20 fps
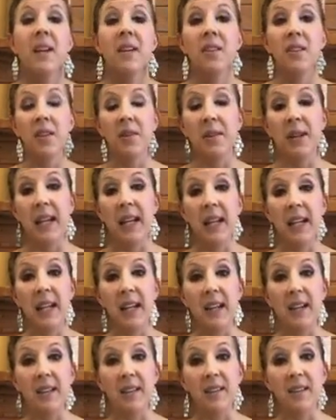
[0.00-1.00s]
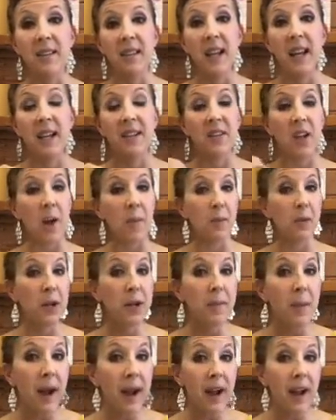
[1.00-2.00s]
So it's got
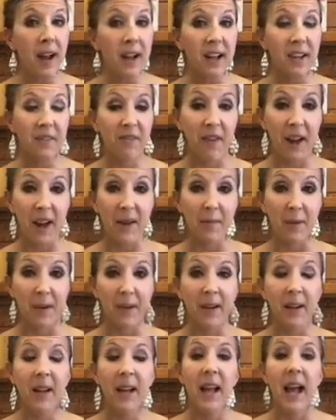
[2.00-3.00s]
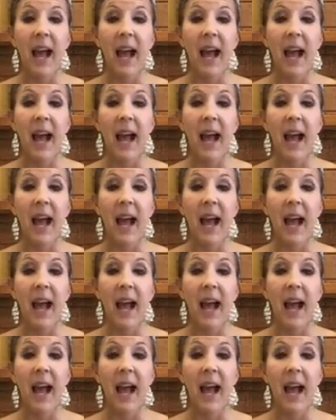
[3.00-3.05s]
prebiotic fiber